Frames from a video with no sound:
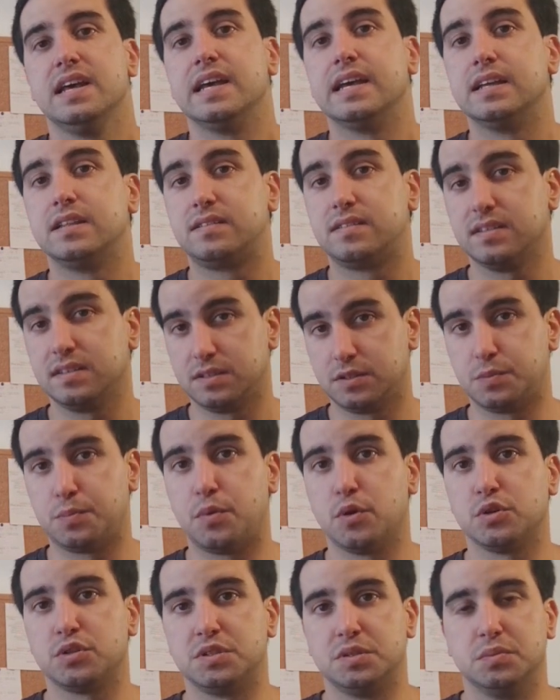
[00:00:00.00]
it is
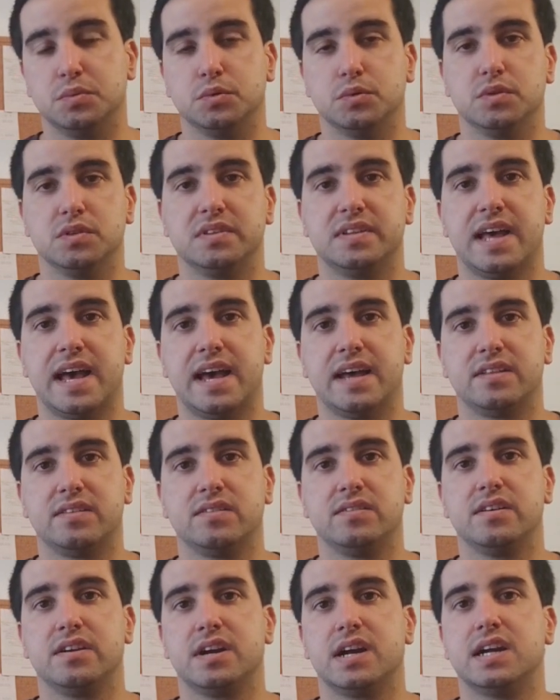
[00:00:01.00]
possible
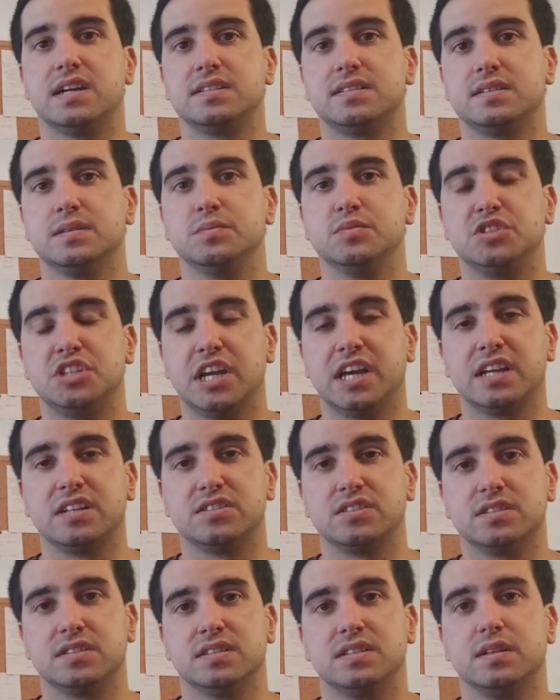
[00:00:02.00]
that there are some
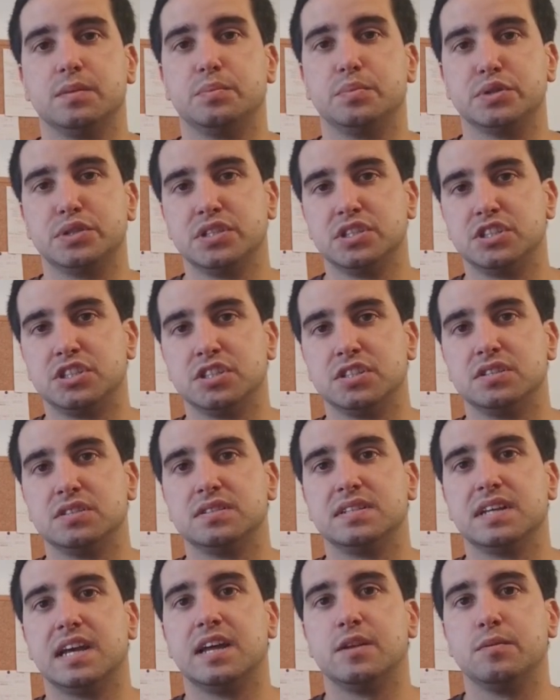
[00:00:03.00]
changes in the
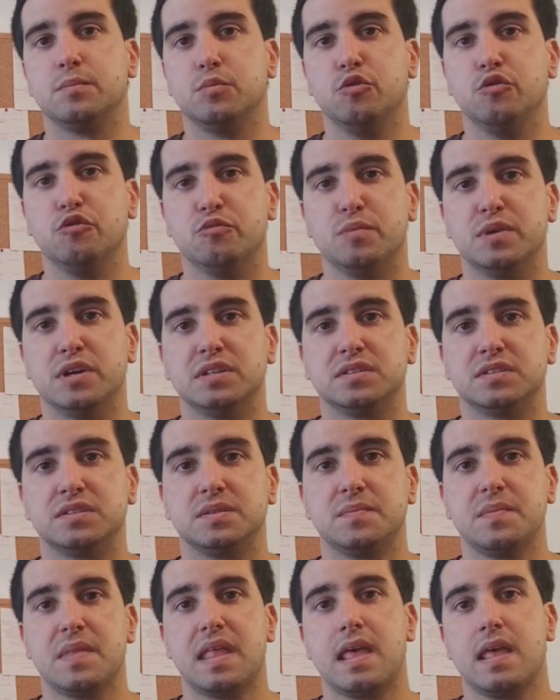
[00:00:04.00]
positions and
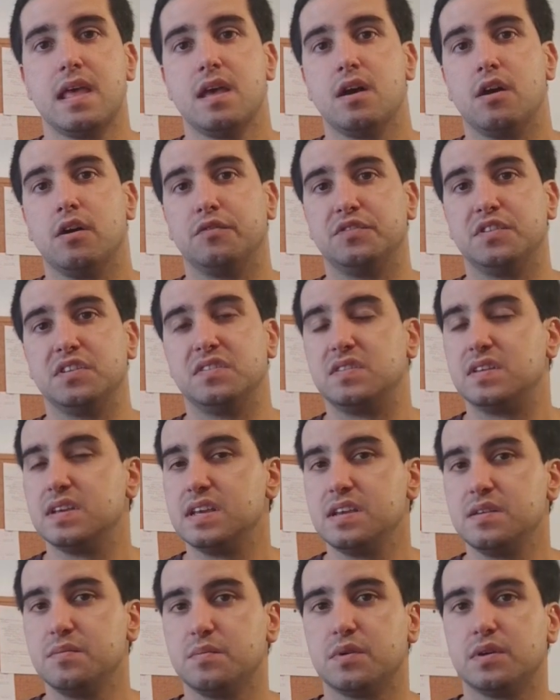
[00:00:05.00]
movements of the
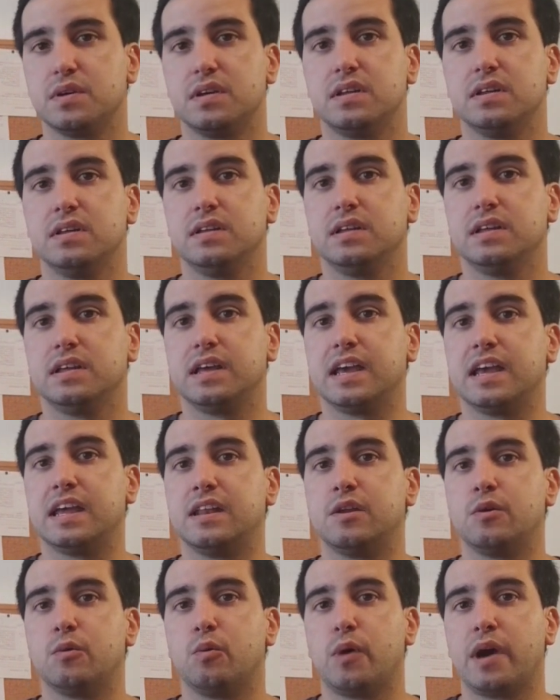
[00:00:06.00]
team
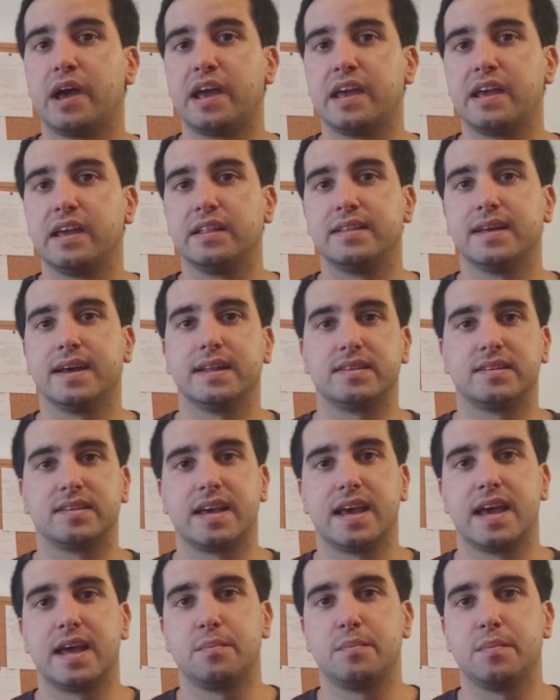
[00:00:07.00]
in a way that
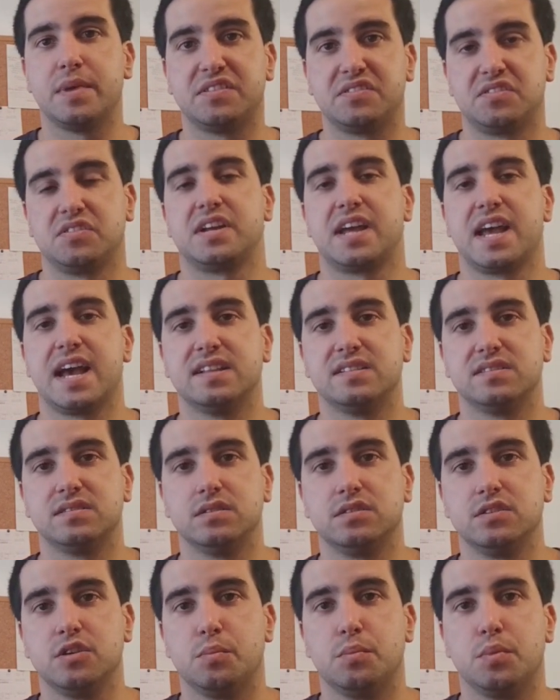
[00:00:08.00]
can better
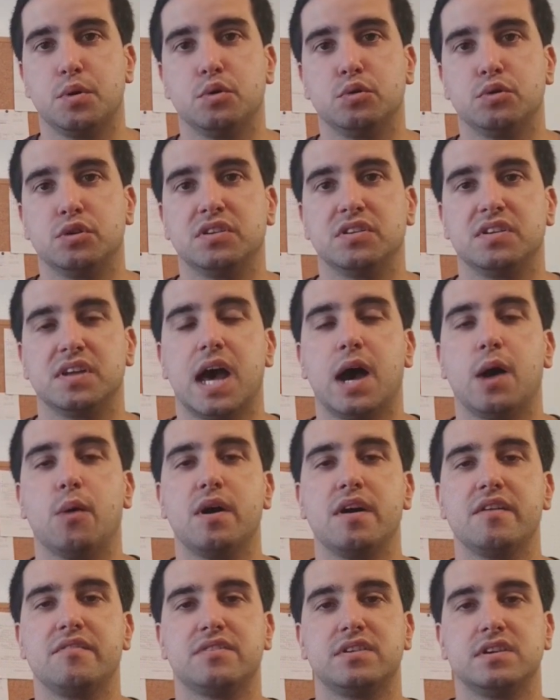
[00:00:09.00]
cancel the opponent.
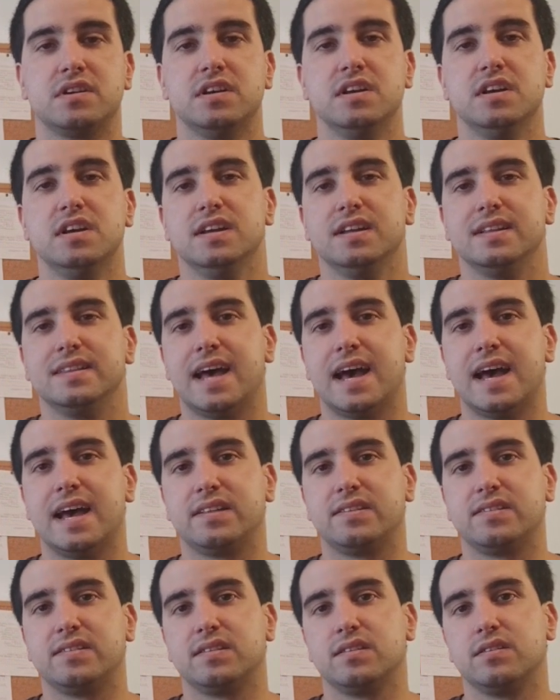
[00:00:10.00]
However,
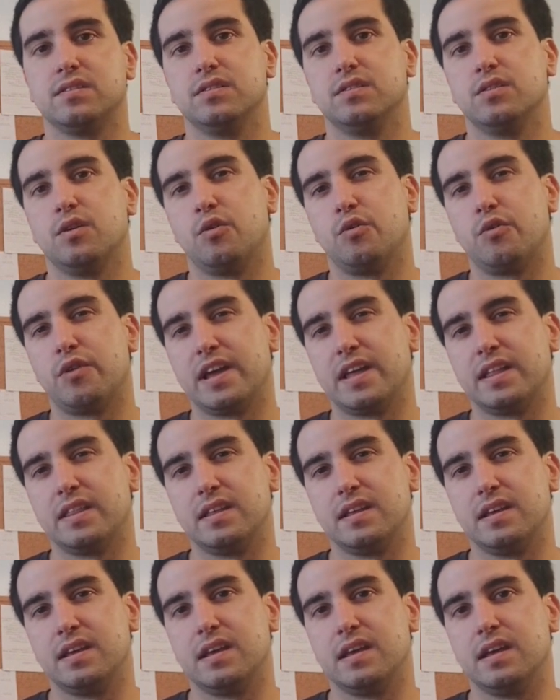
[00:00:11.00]
that
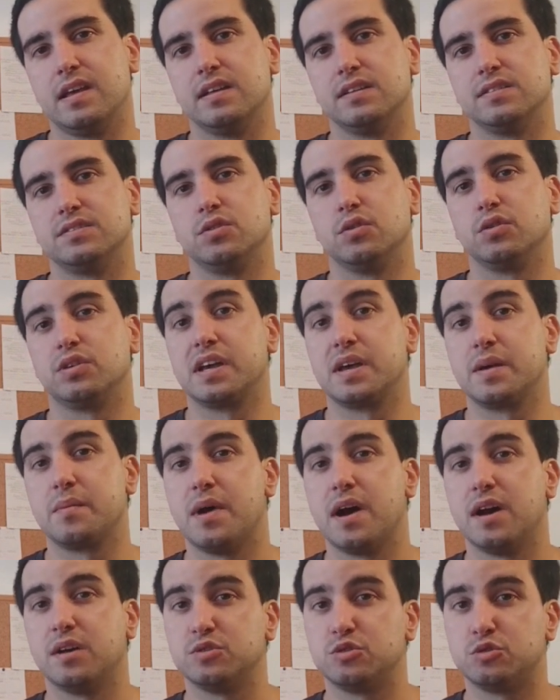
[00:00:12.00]
already is talking
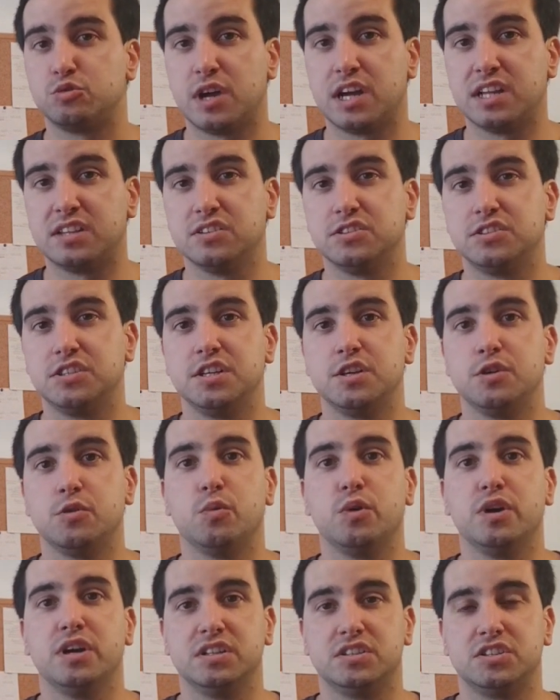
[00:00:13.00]
about strategy,
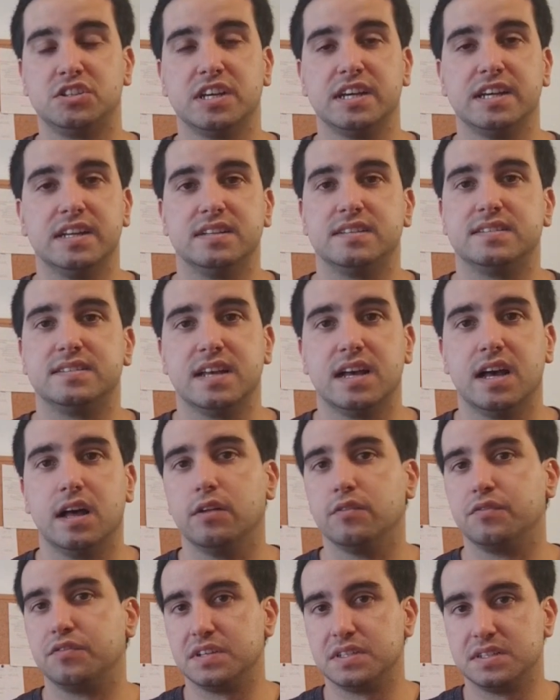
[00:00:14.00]
which in
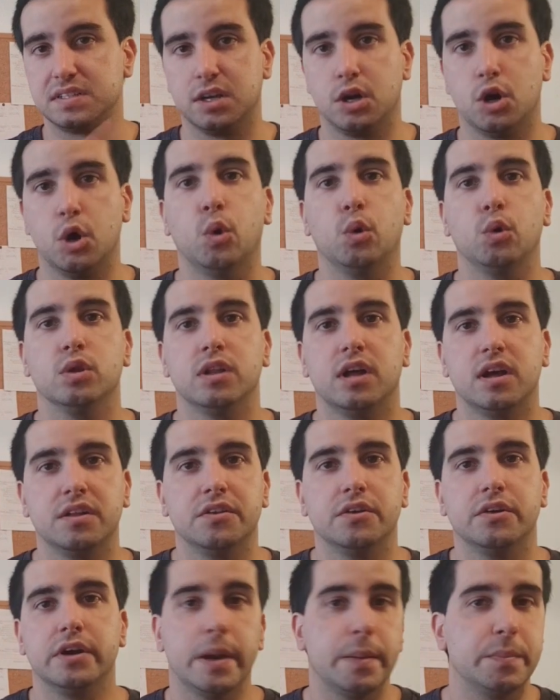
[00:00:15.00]
itself is a whole
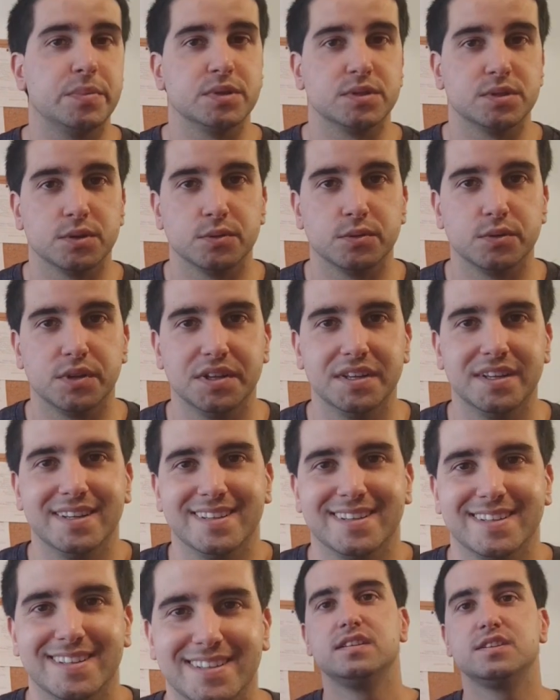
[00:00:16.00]
other episode.
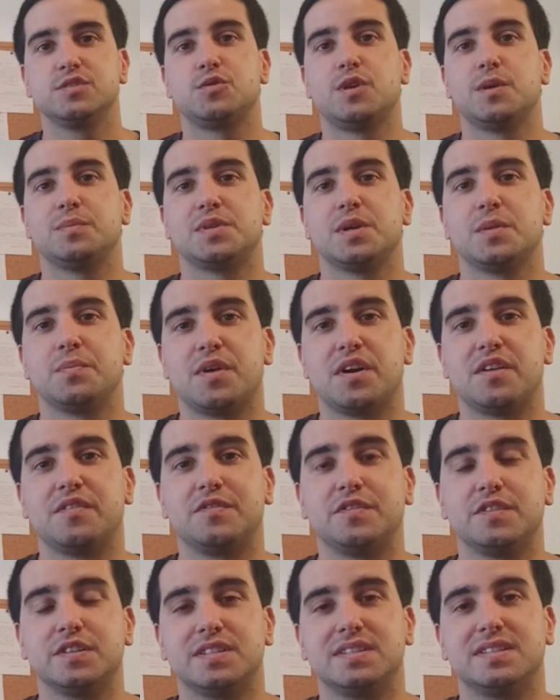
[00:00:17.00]
This wraps up our
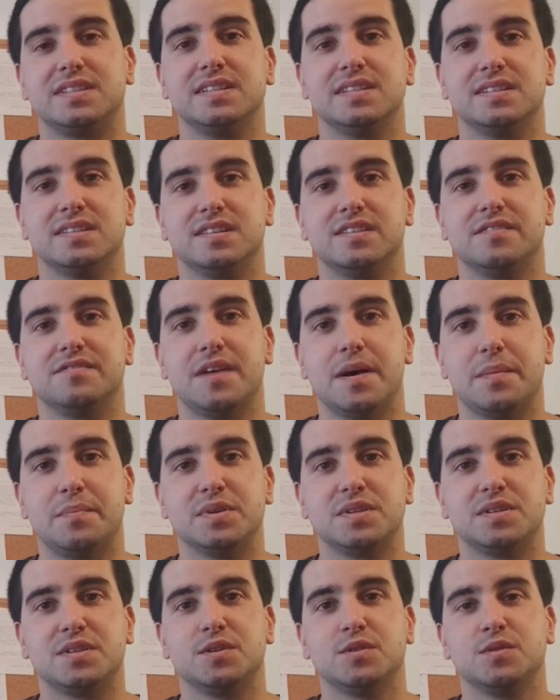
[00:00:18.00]
first season of
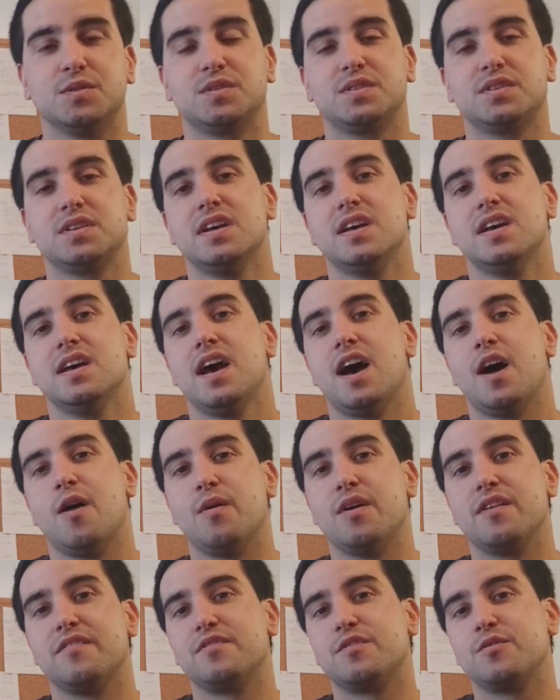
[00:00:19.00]
episodes.
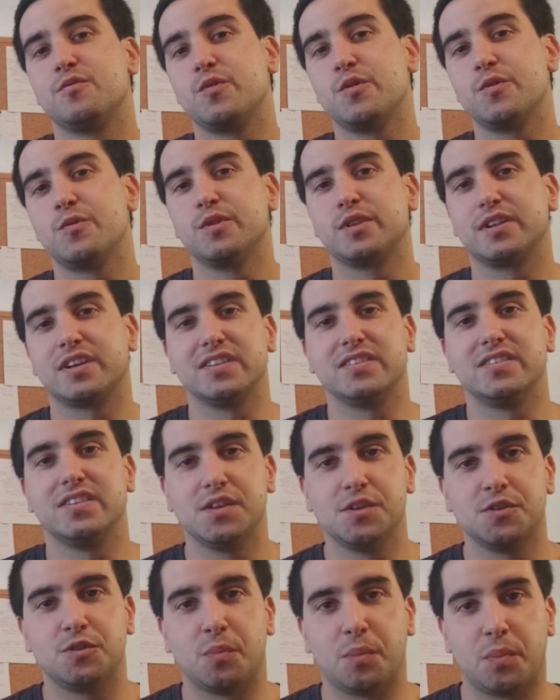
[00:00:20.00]
However, we will
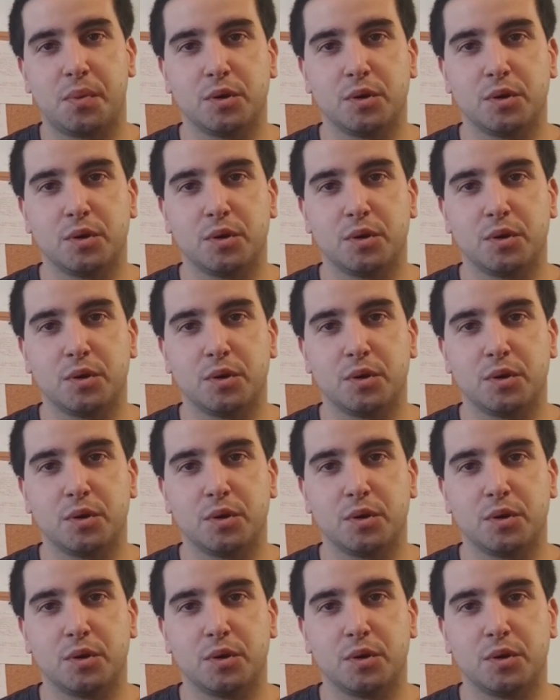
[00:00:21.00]
continue to